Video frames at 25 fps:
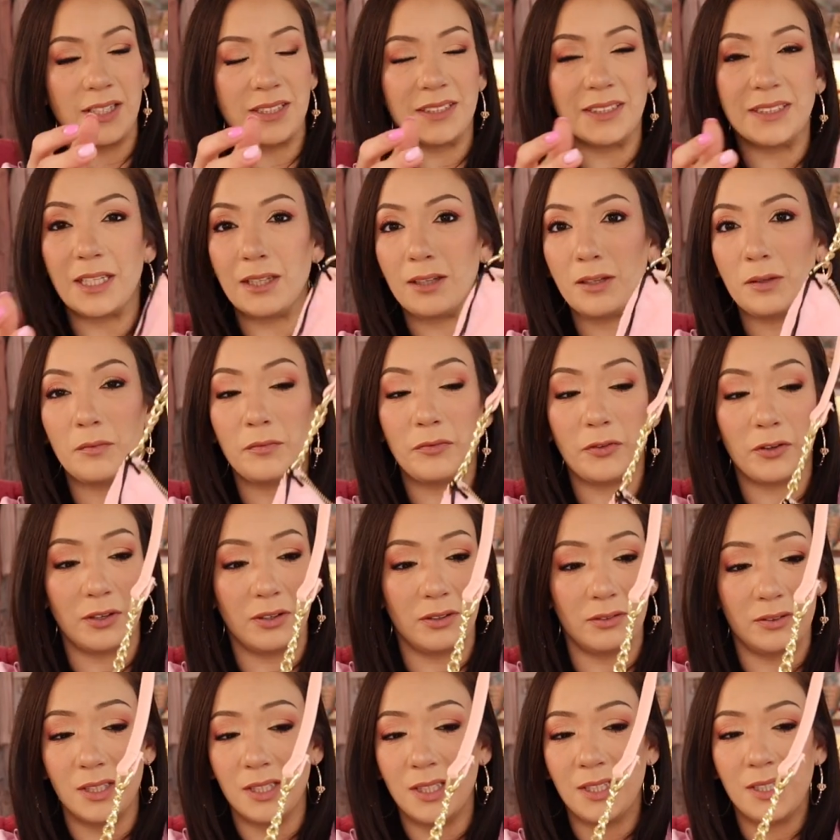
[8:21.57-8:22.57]
to sell them
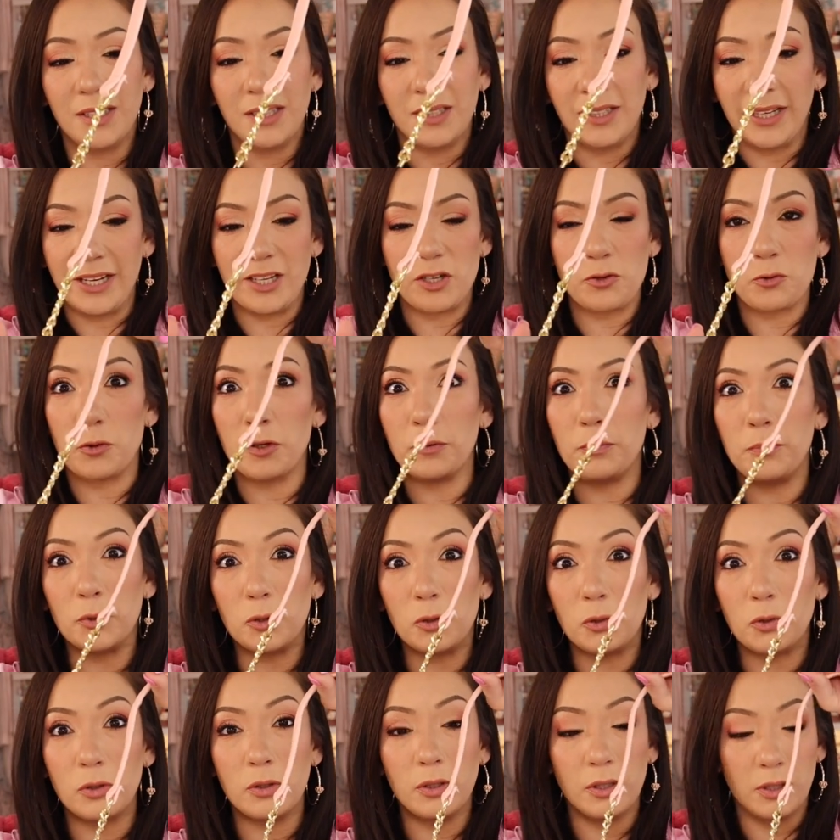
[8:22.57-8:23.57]
for like
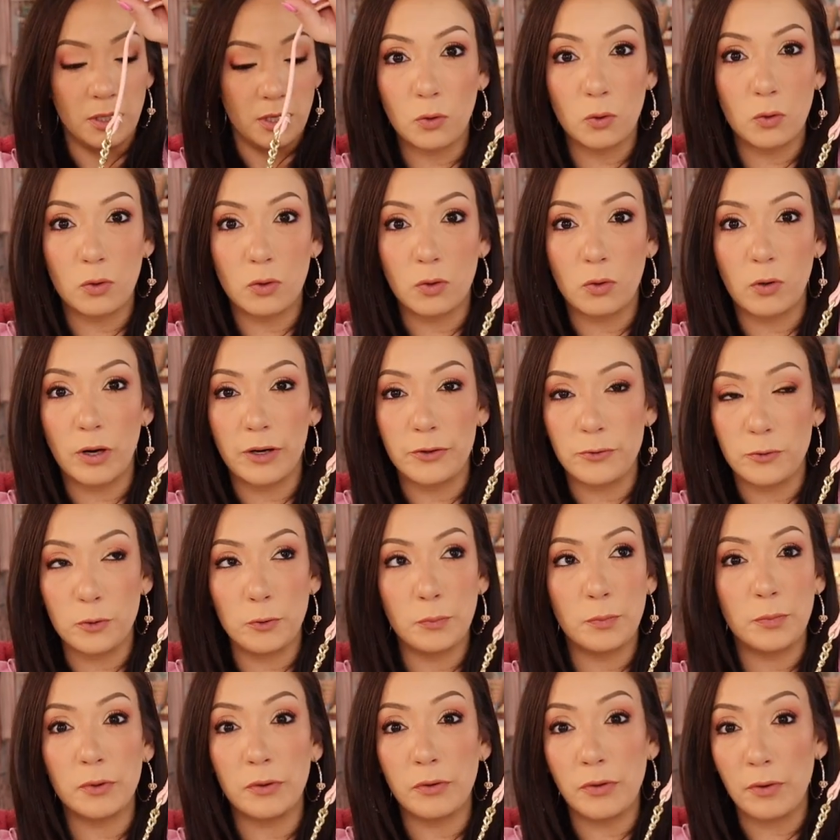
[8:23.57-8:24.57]
triple,
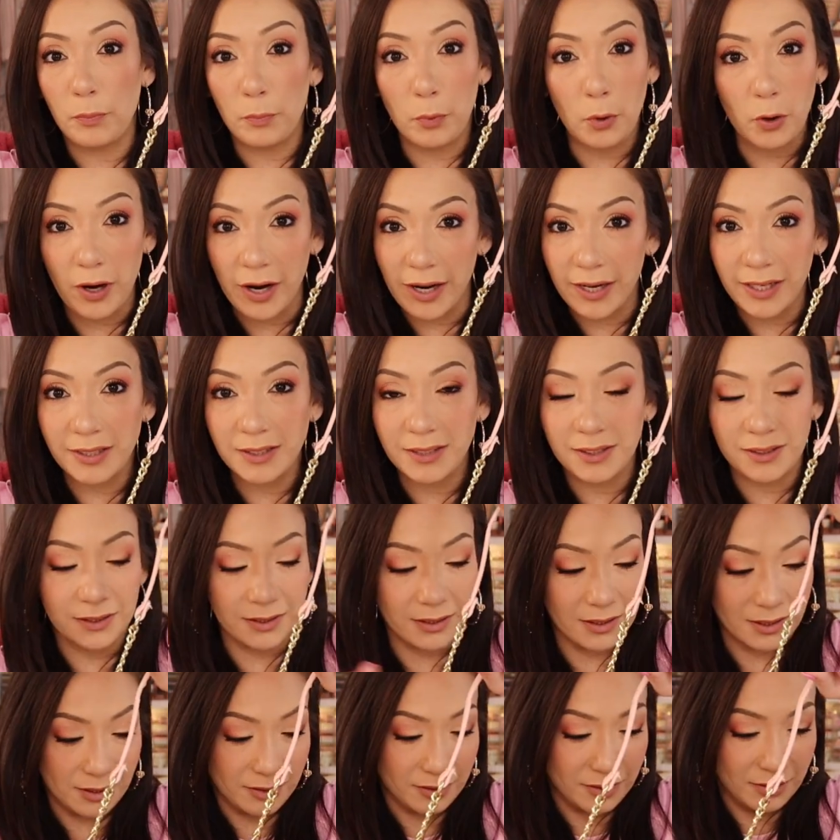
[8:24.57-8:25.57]
quadruple the
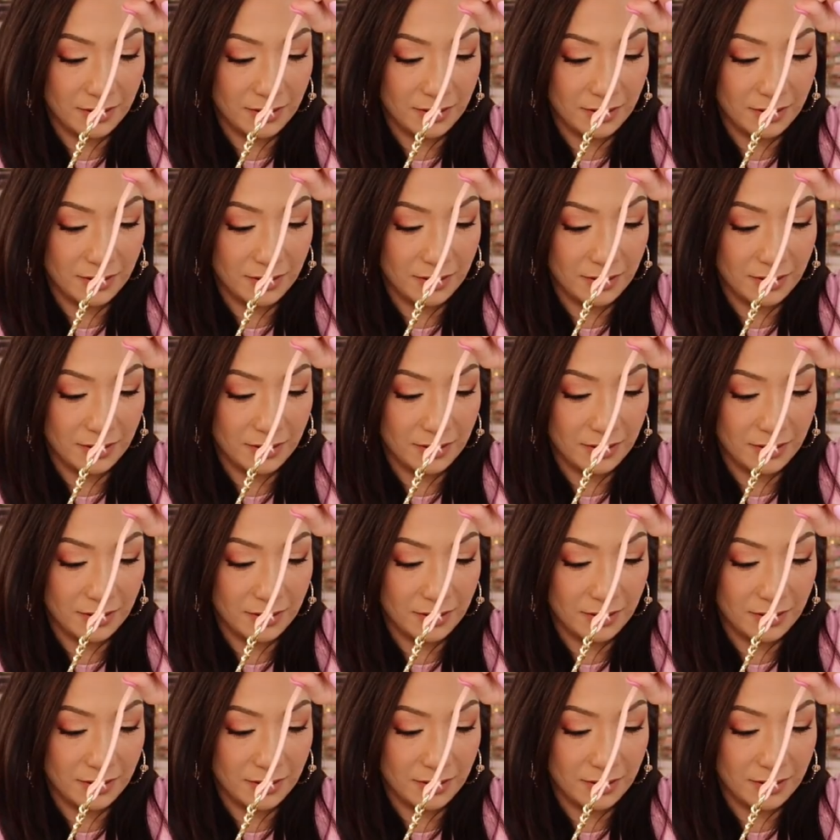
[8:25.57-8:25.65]
price.